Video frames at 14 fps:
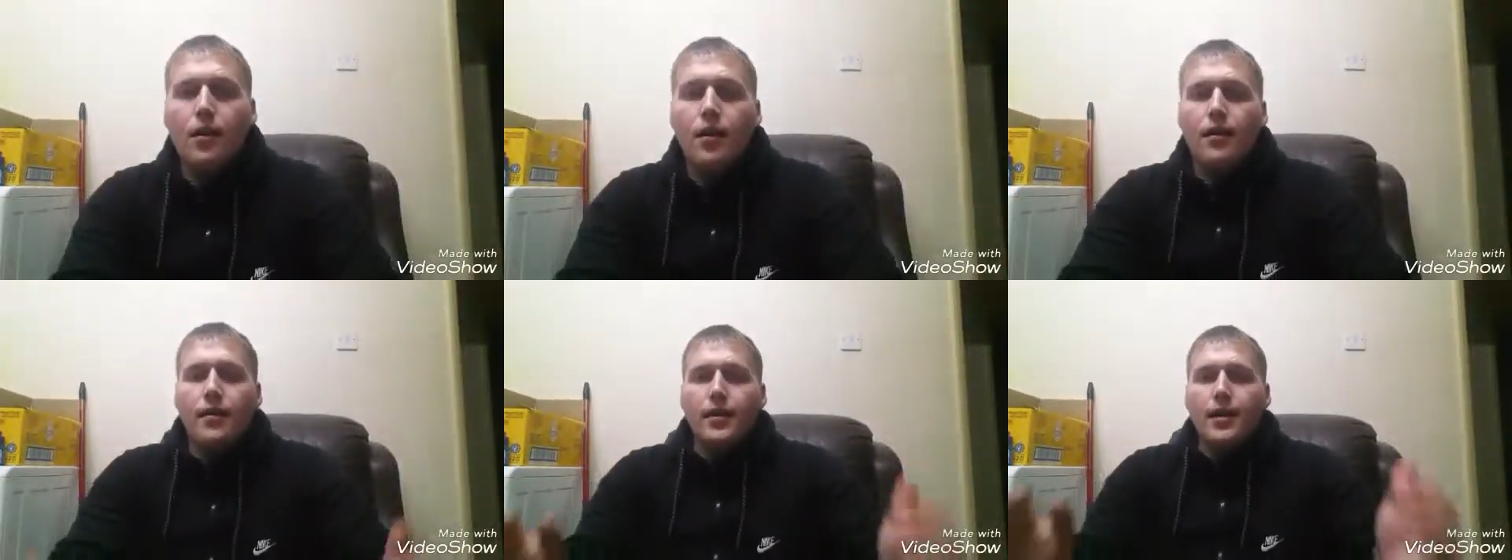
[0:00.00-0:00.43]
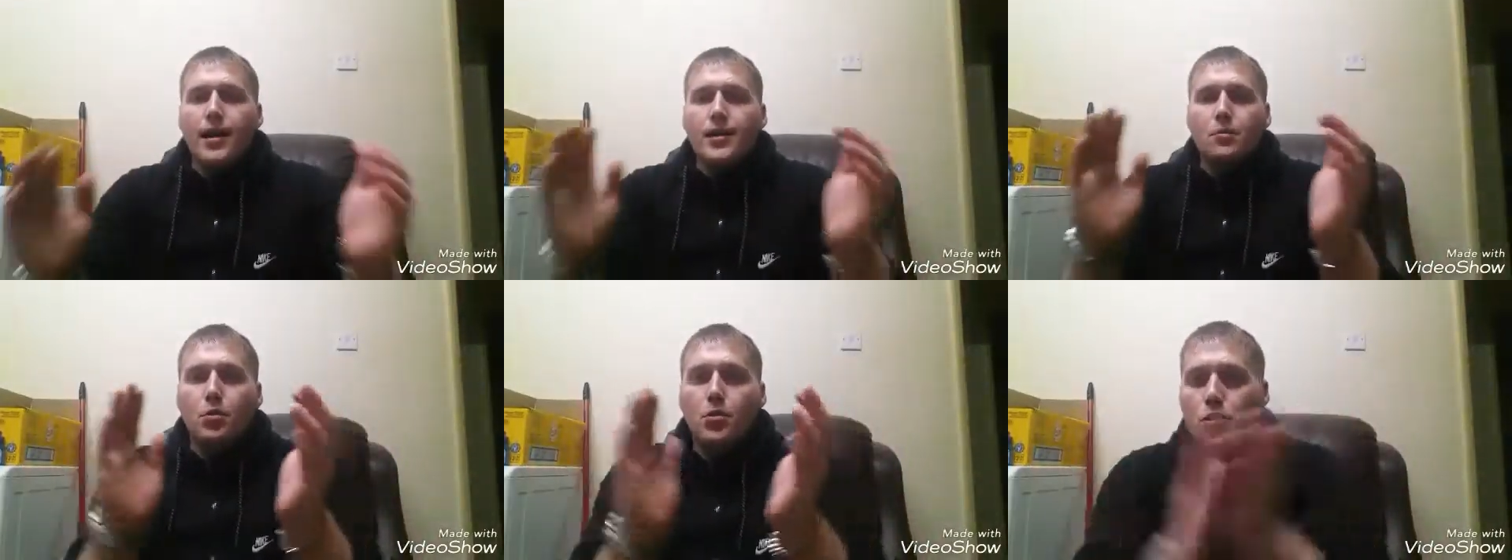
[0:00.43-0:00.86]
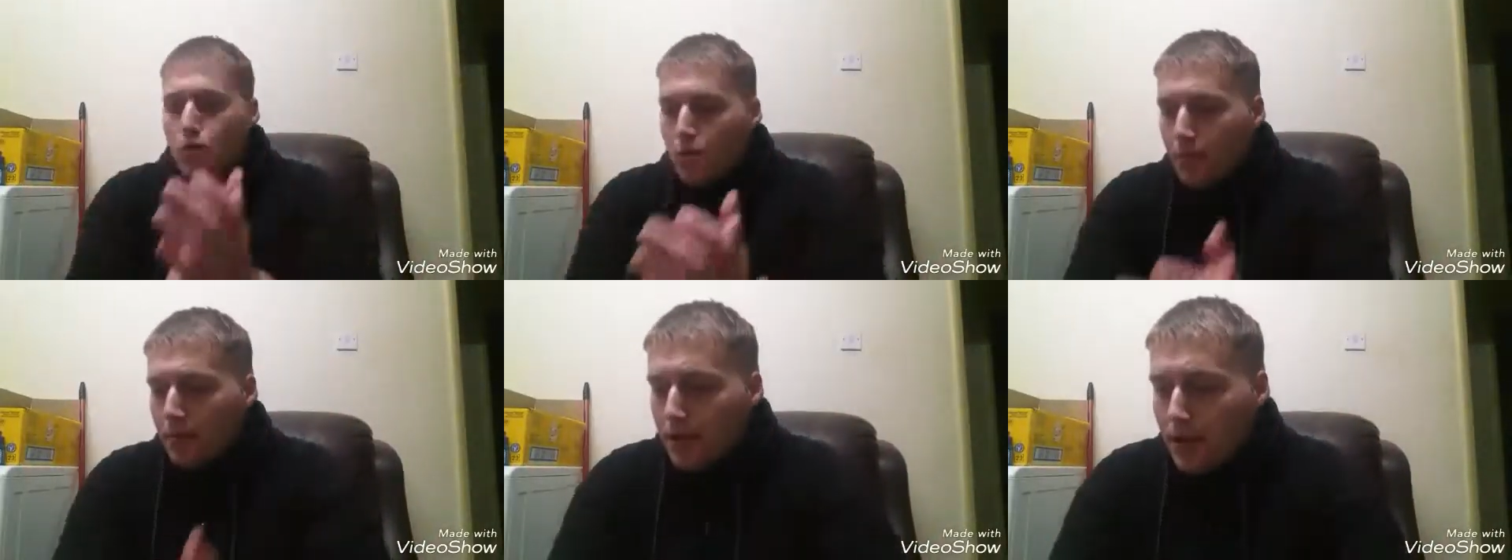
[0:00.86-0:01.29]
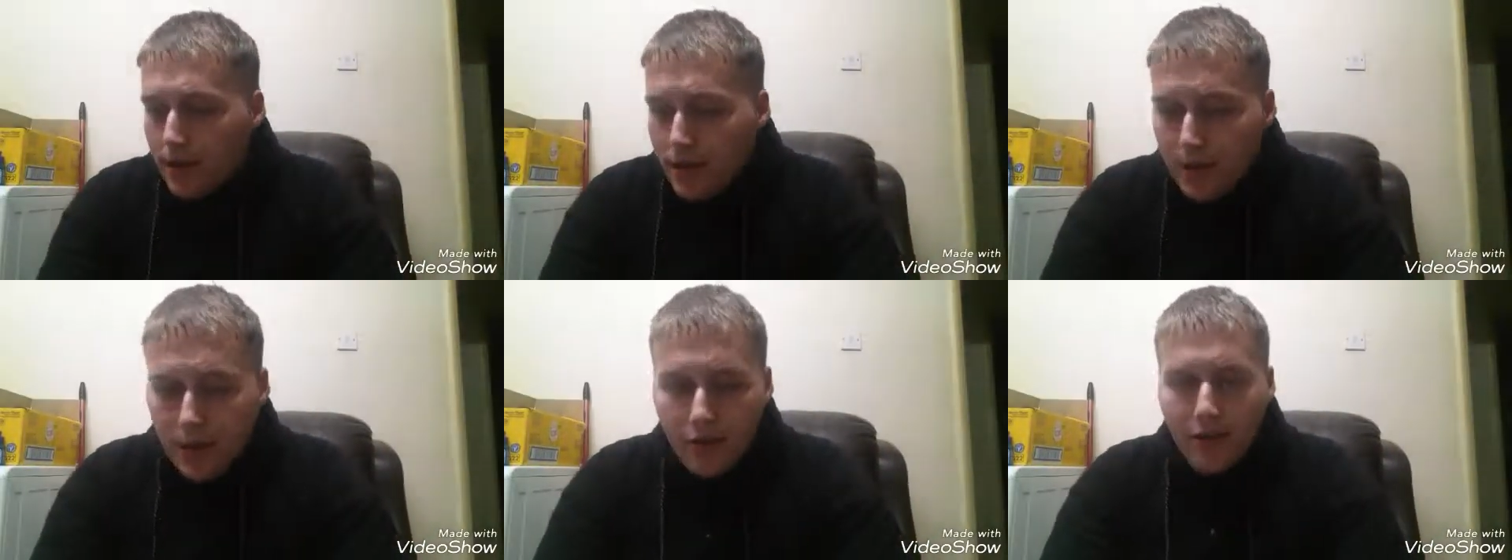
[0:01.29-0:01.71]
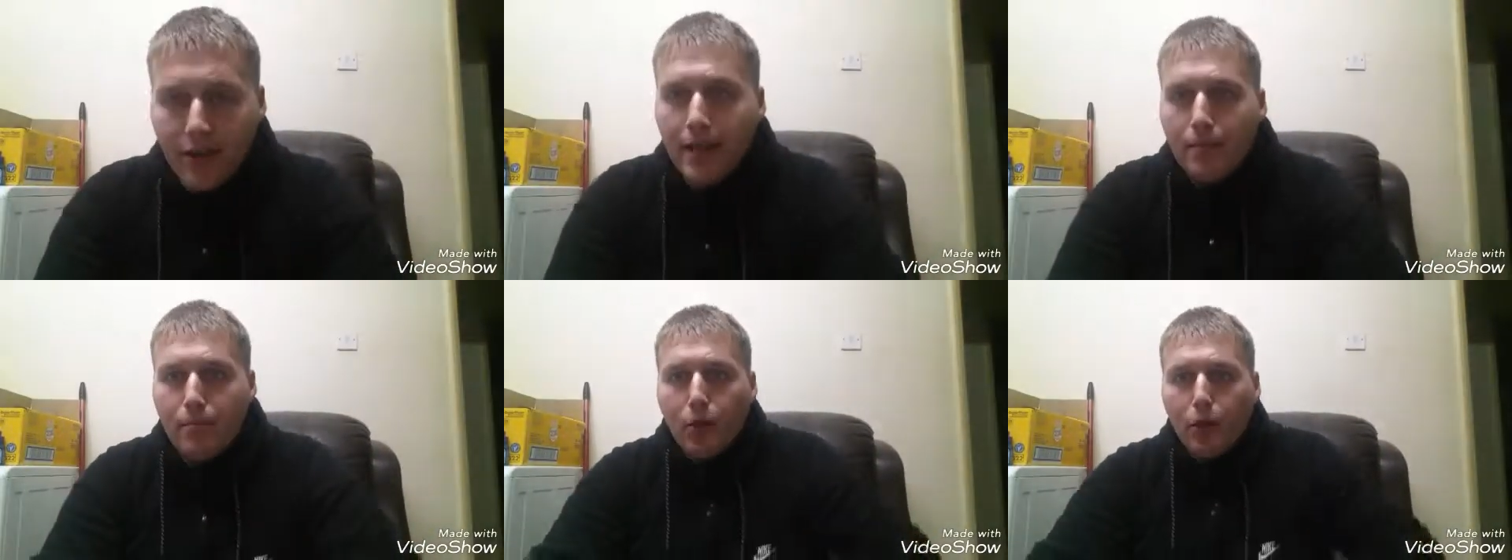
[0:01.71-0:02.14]
Alright guys, what's up? It's
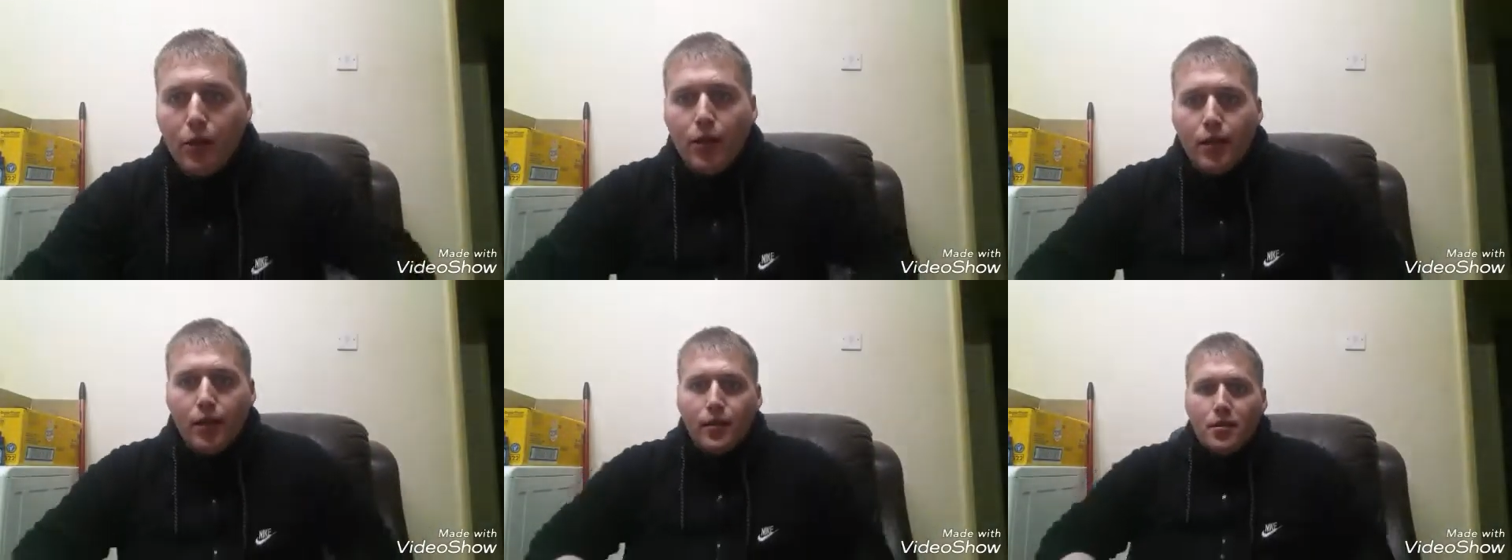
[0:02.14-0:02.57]
Craig your boy,